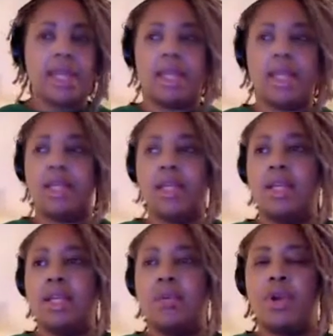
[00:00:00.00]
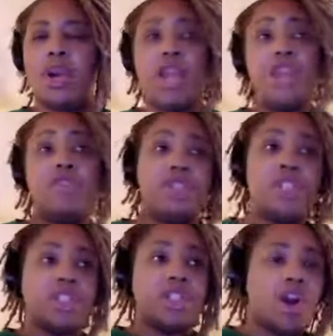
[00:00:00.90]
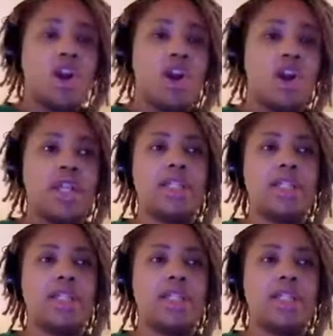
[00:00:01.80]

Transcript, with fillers: and what our interests are.